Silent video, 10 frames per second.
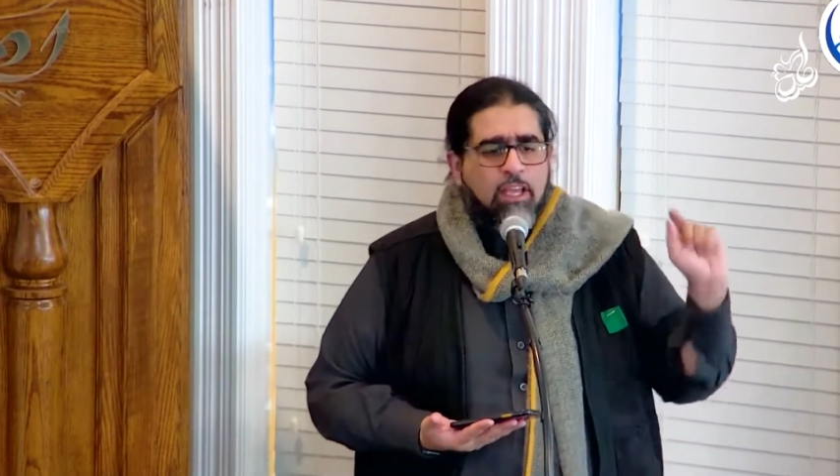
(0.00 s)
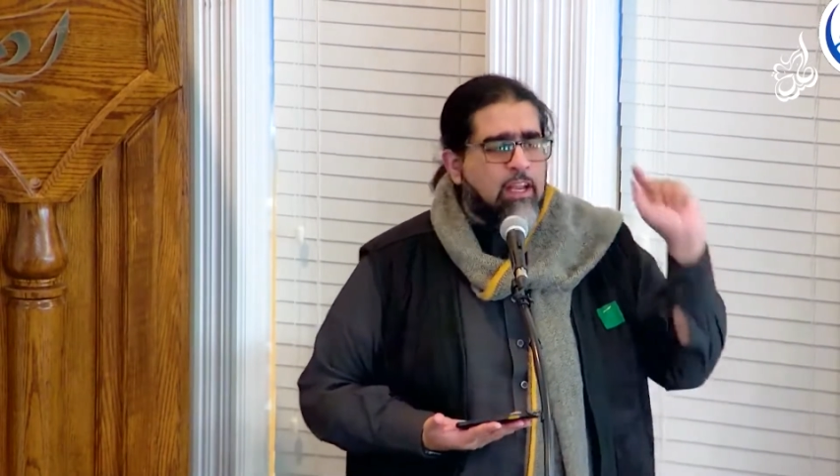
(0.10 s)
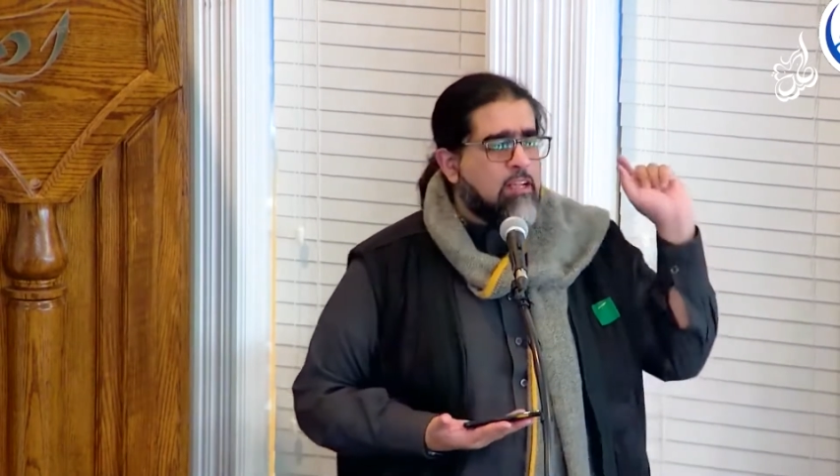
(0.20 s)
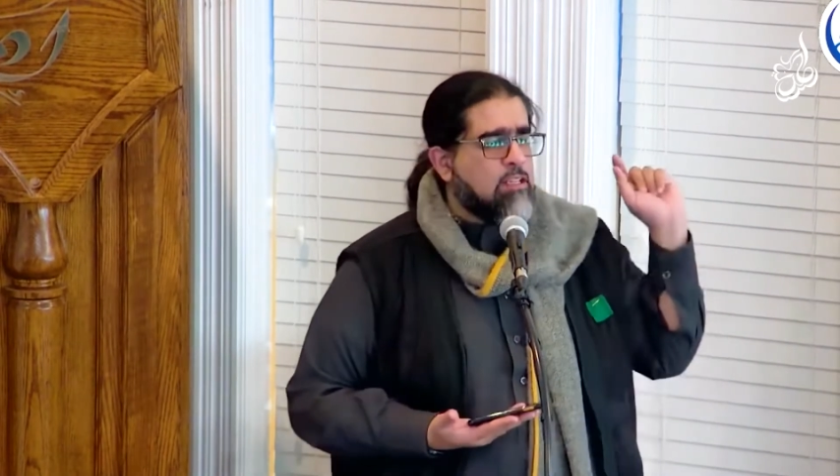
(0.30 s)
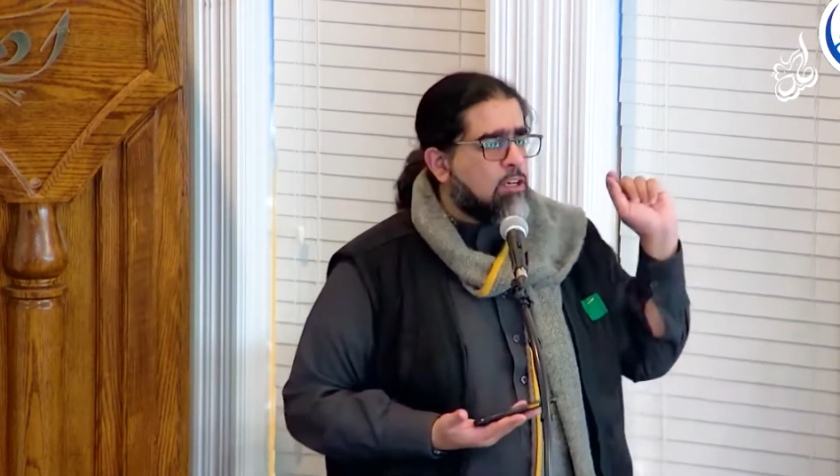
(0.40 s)

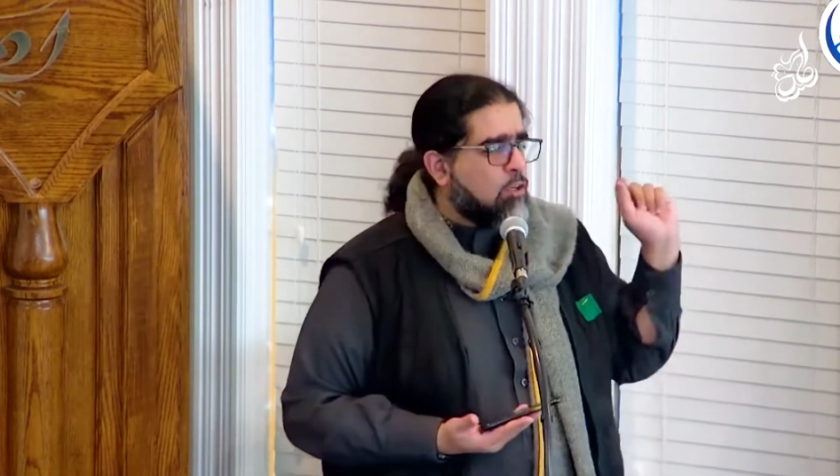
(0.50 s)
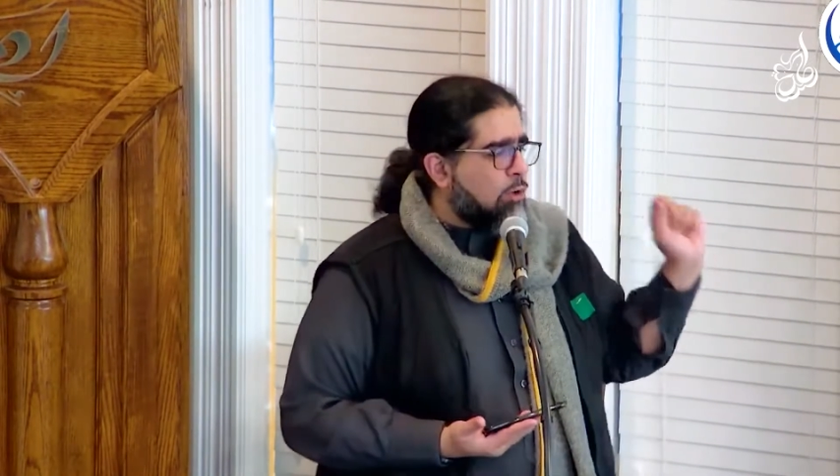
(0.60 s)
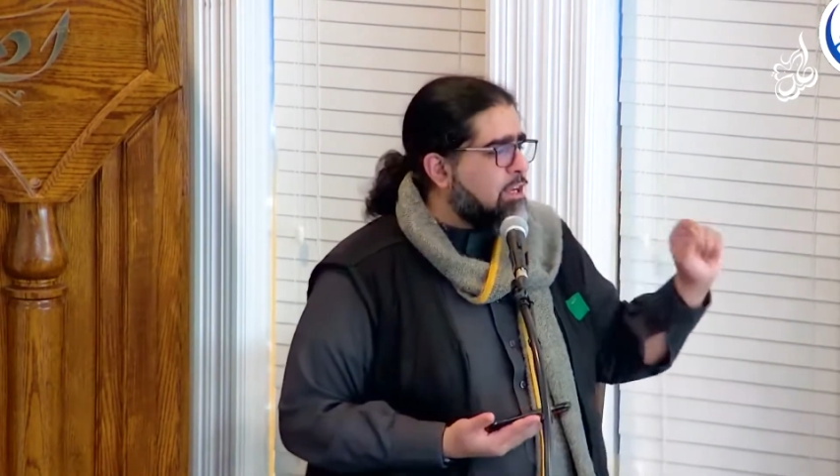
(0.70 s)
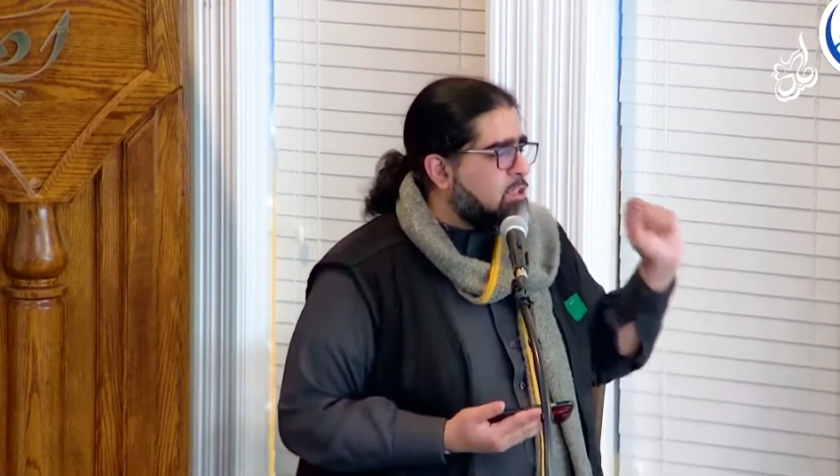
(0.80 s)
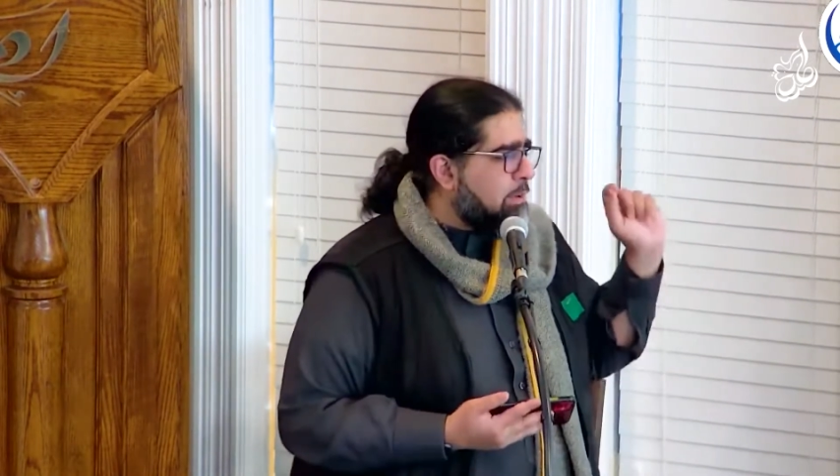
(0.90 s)
kid are
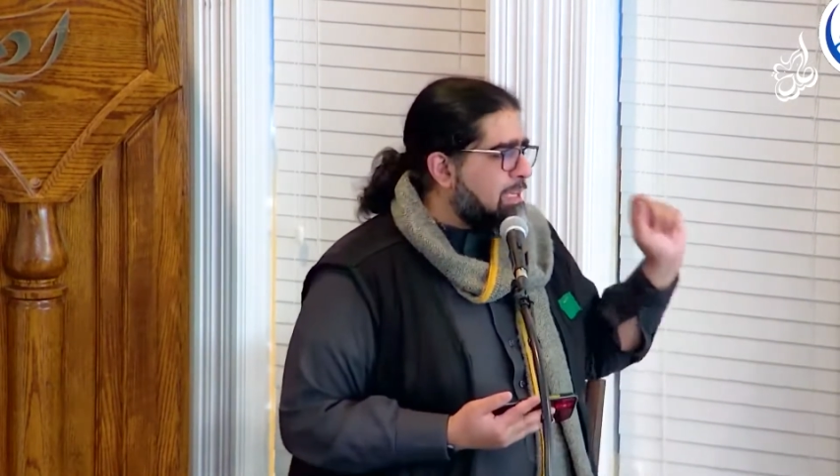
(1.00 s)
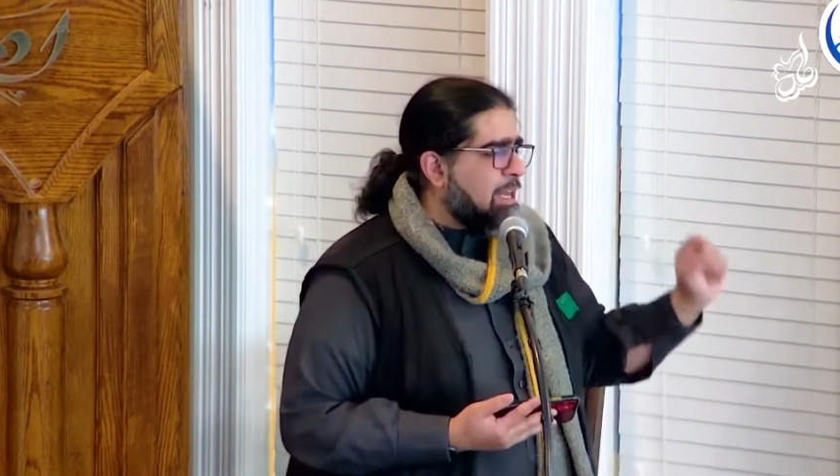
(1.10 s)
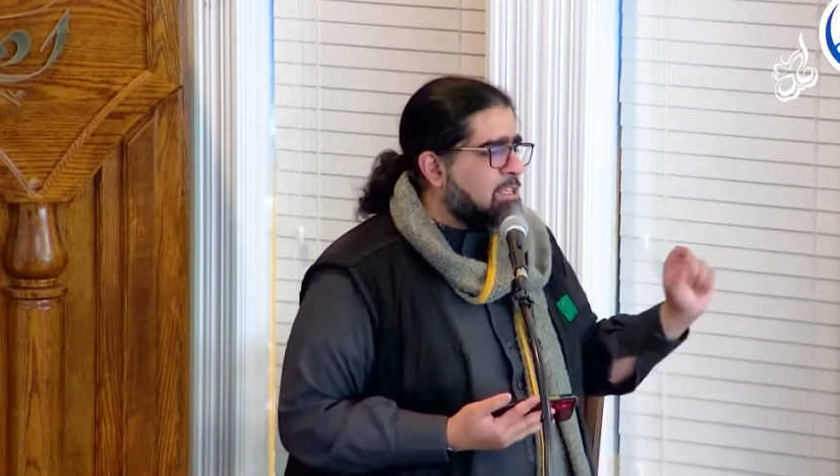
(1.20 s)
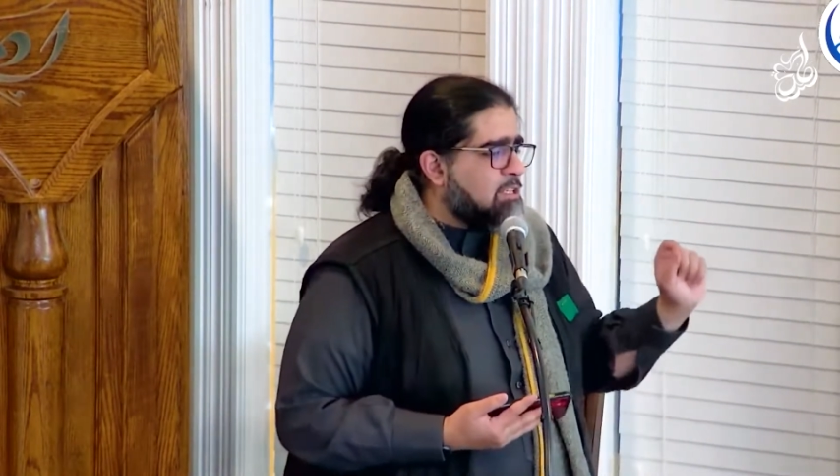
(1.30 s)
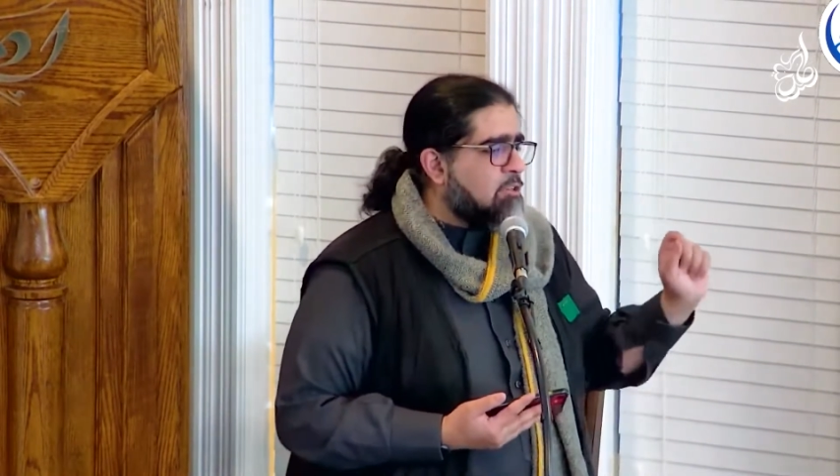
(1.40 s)
going to be
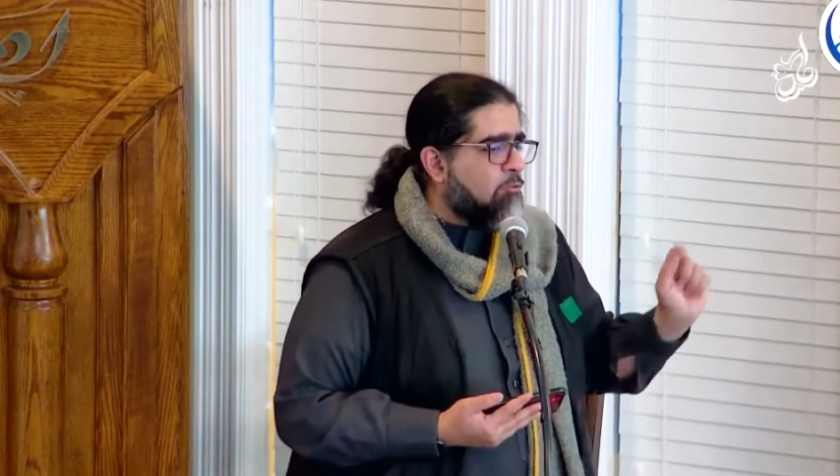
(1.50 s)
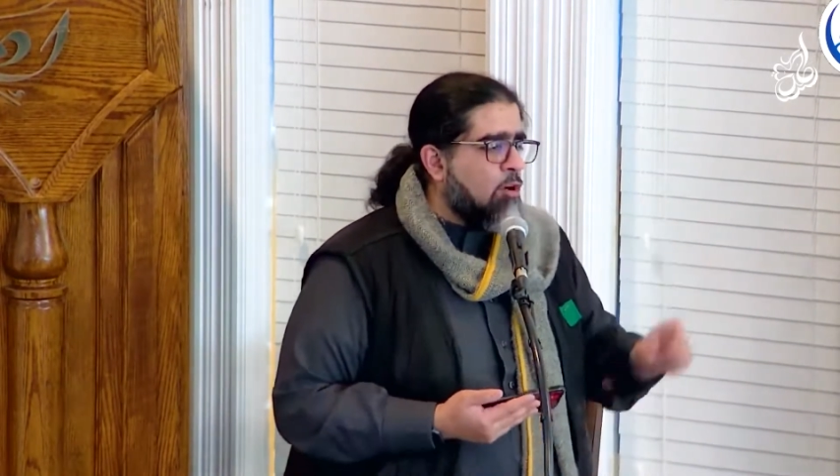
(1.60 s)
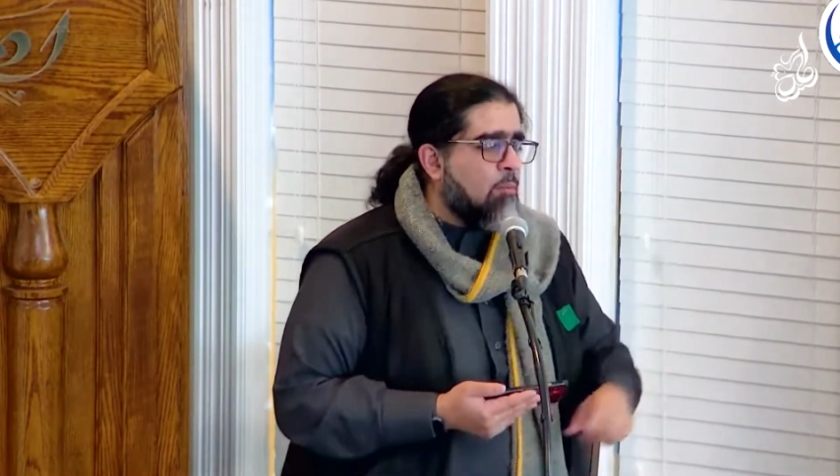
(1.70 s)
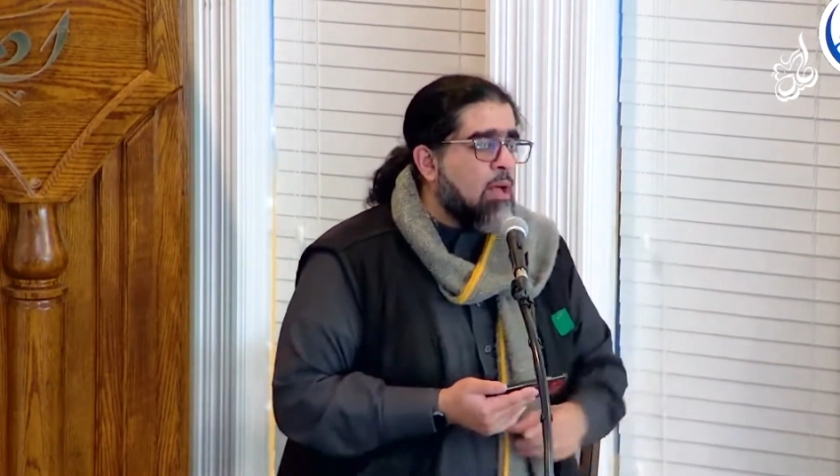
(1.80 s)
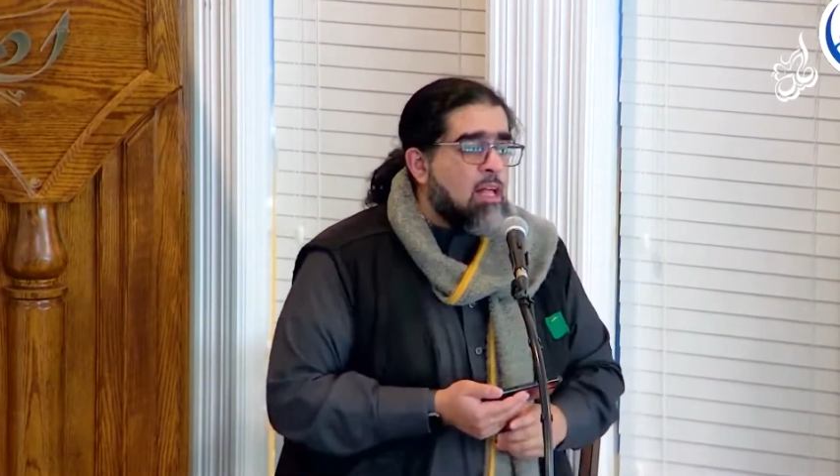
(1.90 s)
tested
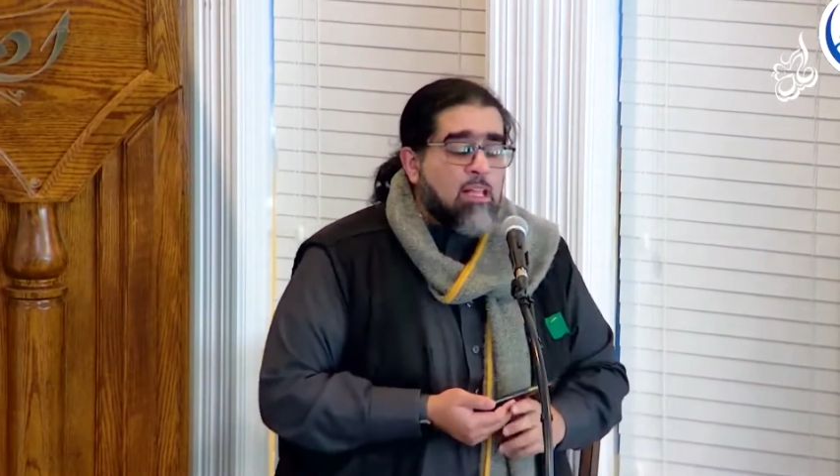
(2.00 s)
from,